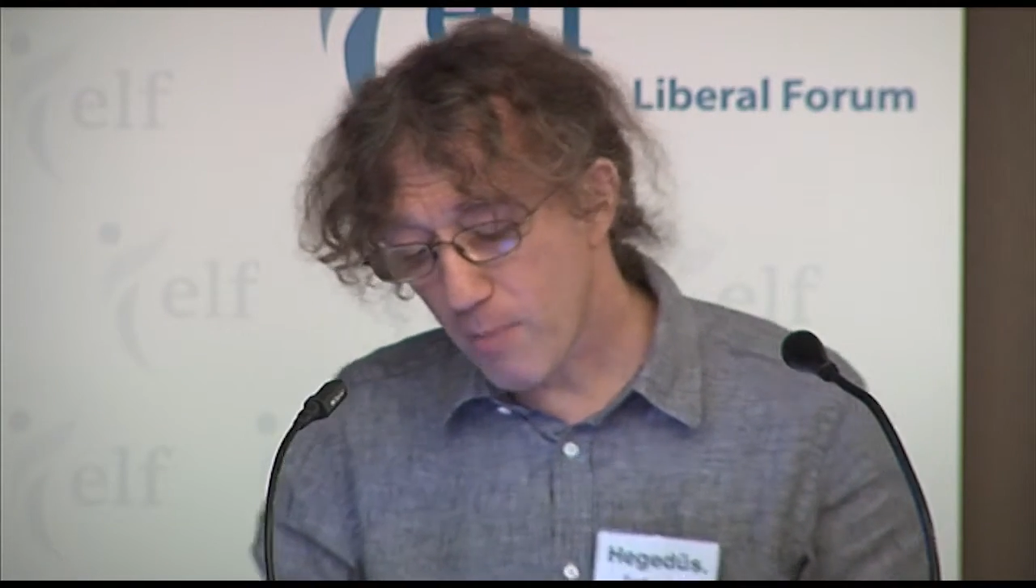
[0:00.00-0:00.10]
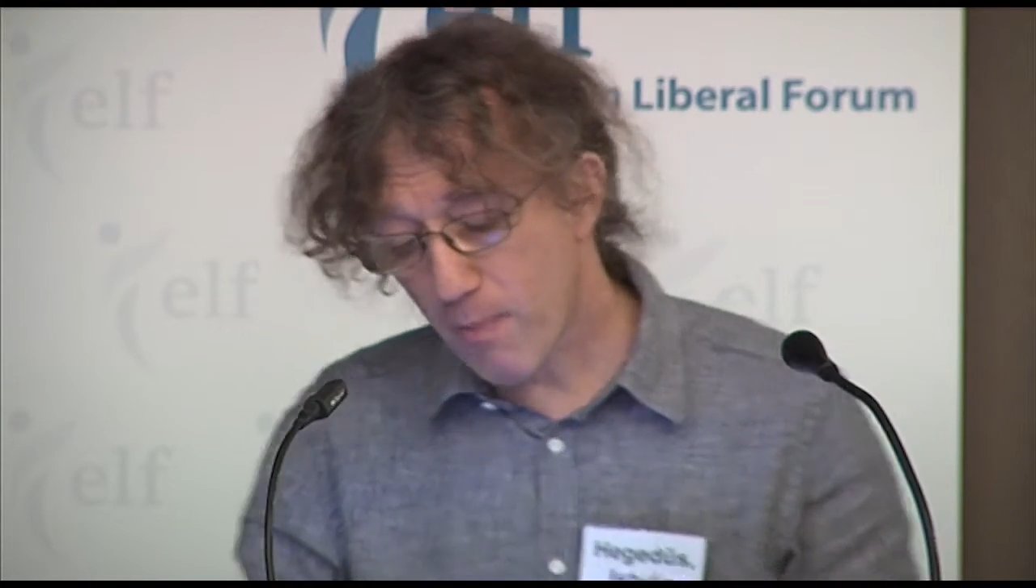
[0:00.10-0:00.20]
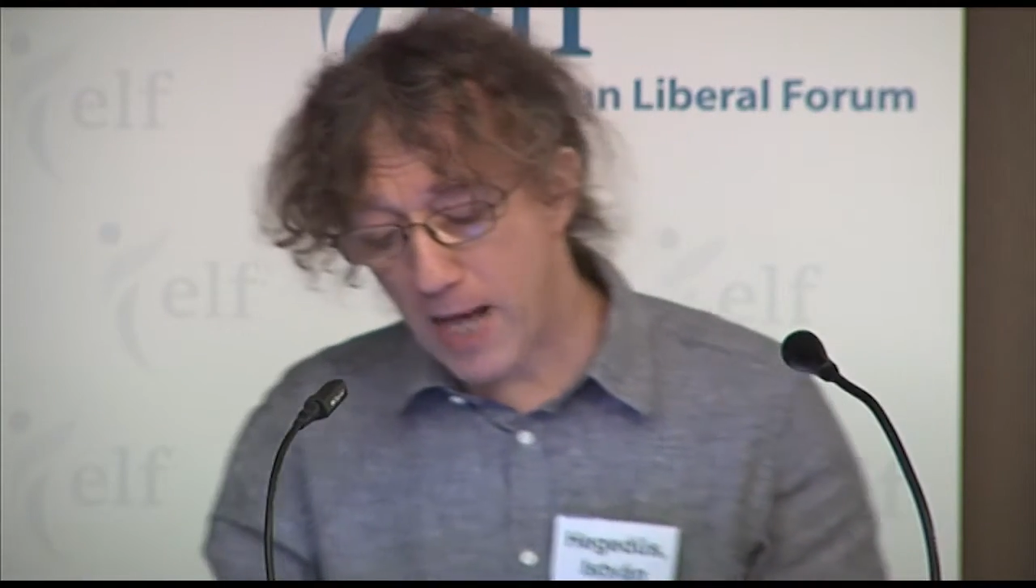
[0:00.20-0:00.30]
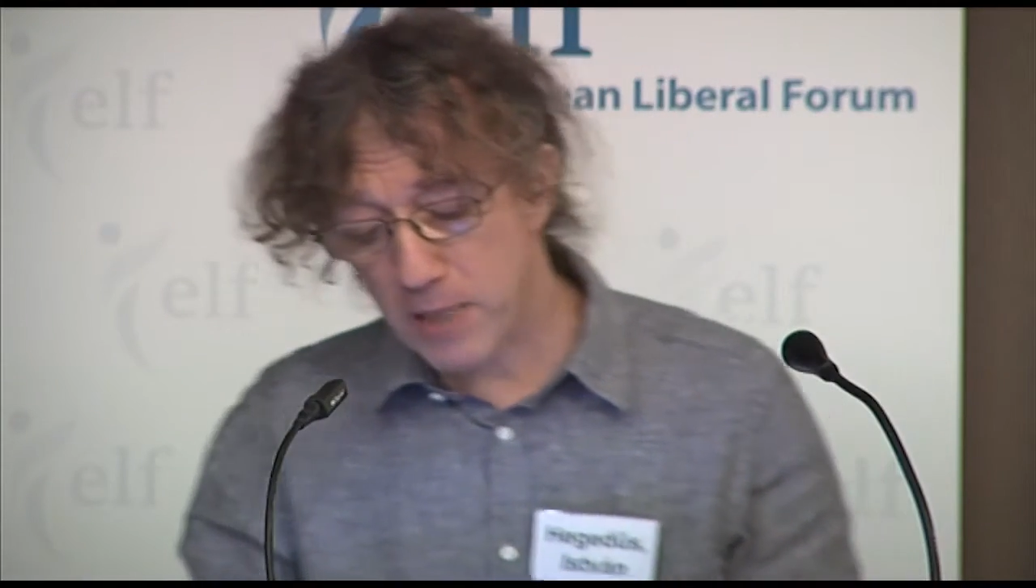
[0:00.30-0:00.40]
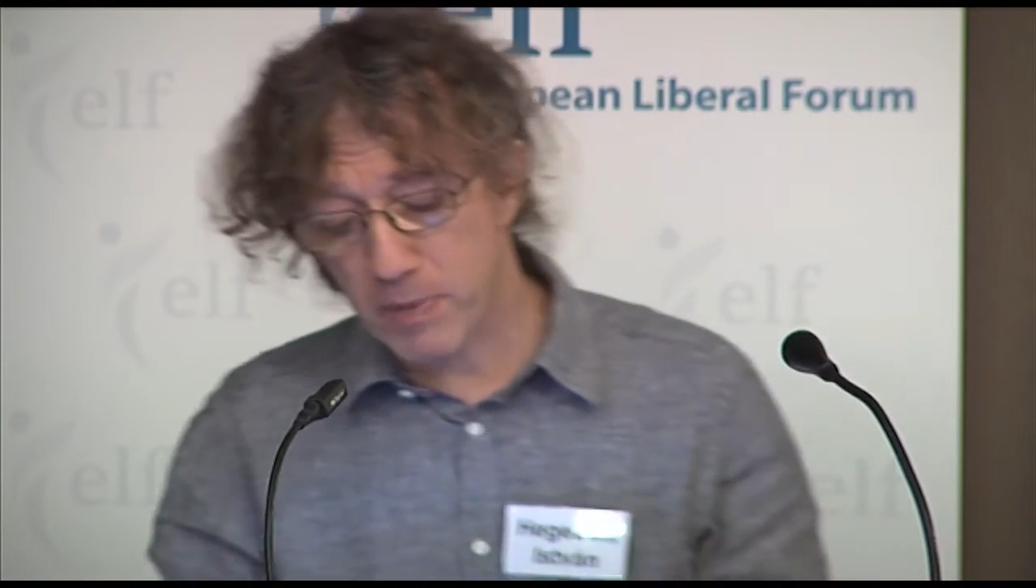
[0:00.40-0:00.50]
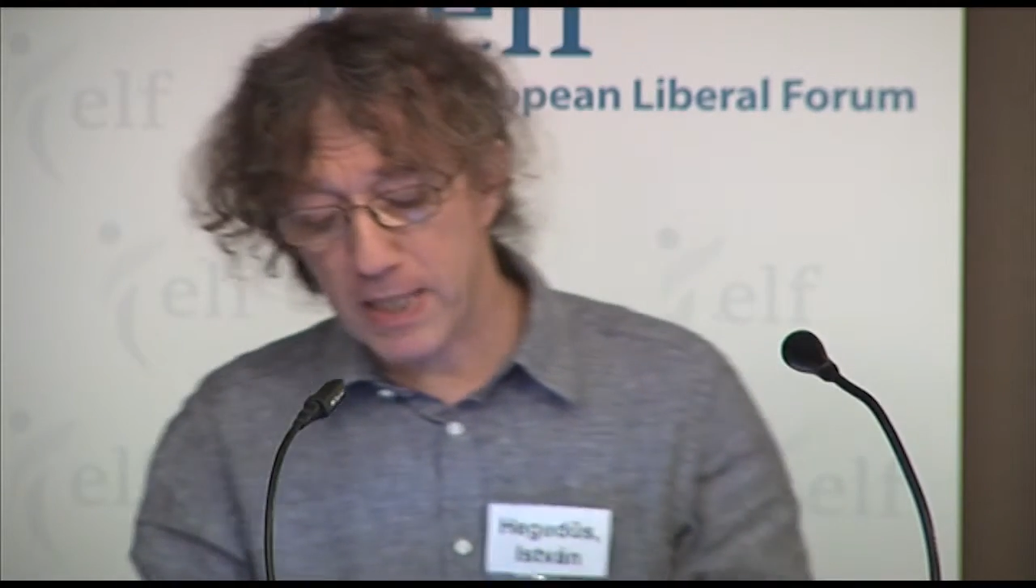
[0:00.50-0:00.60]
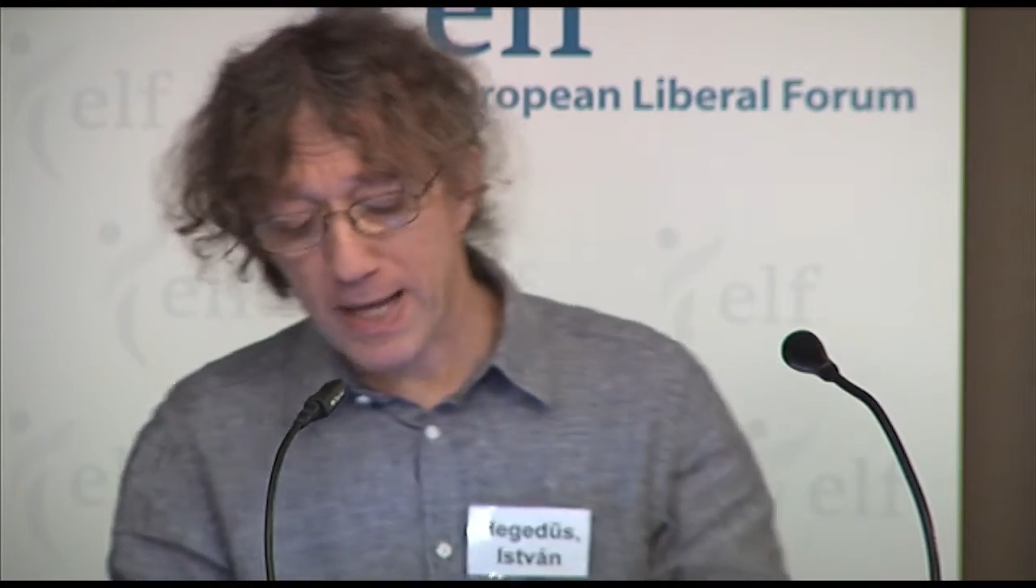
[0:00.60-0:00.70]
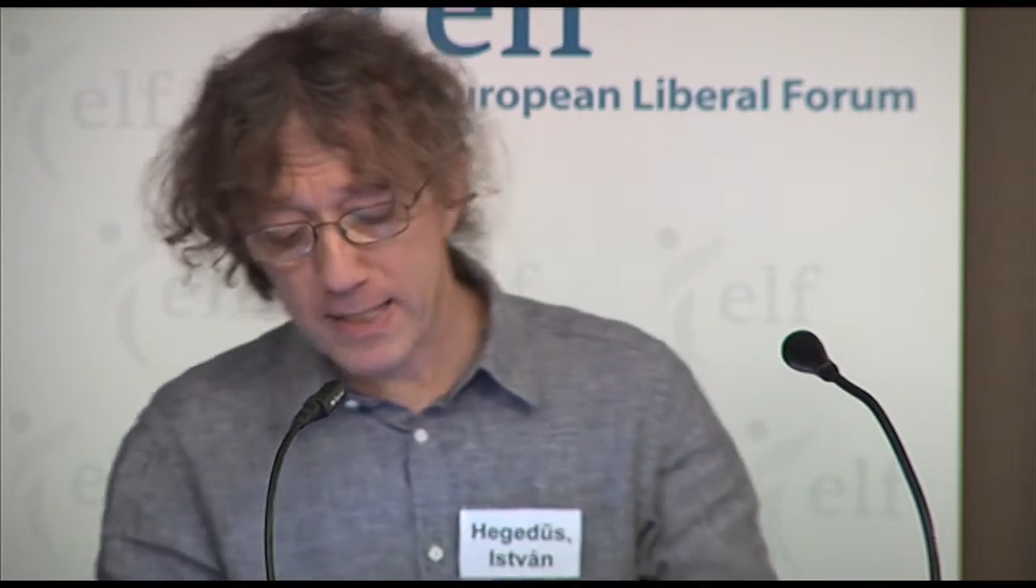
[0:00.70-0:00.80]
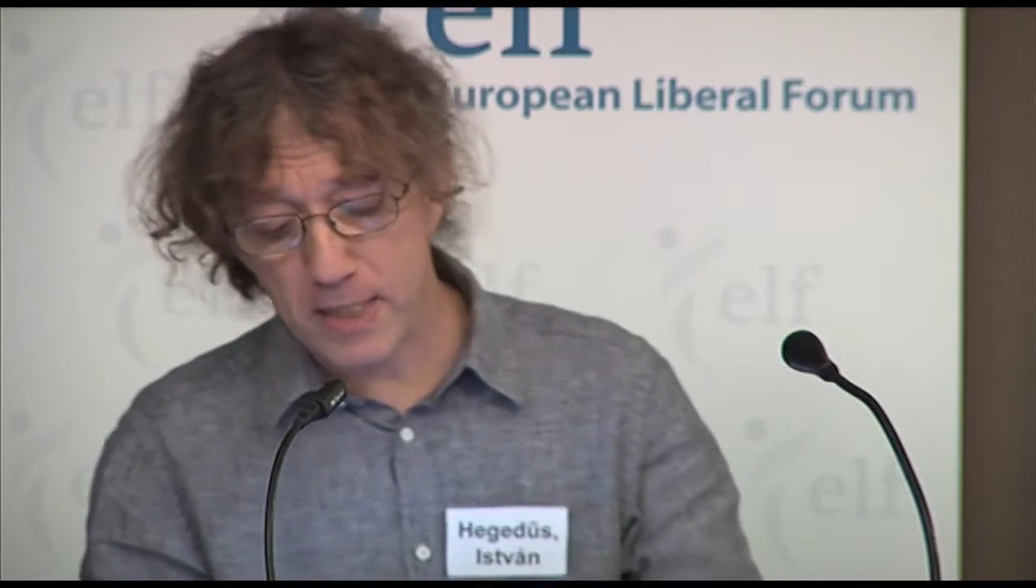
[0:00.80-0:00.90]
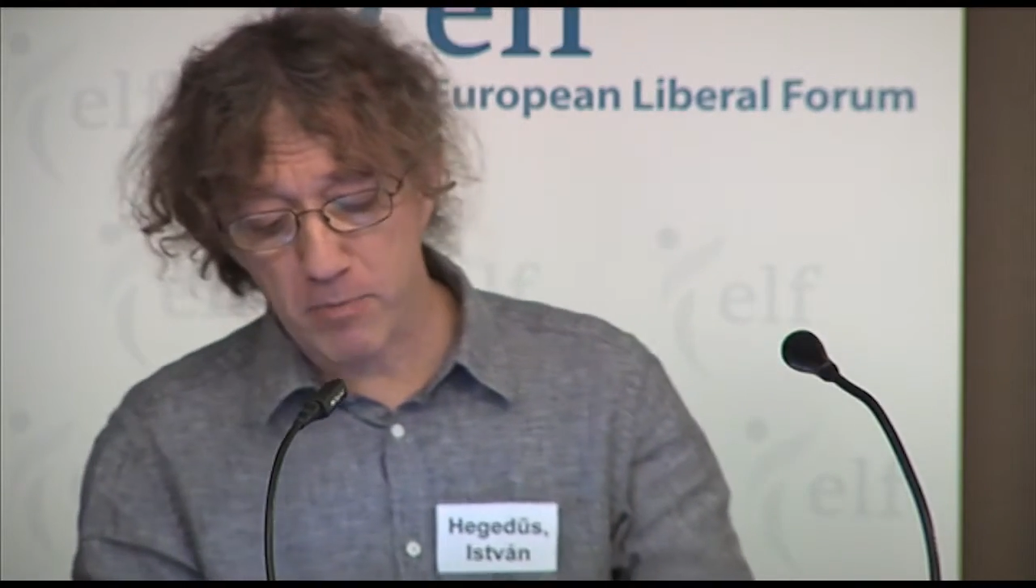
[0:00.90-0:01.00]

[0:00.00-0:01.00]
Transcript: might be less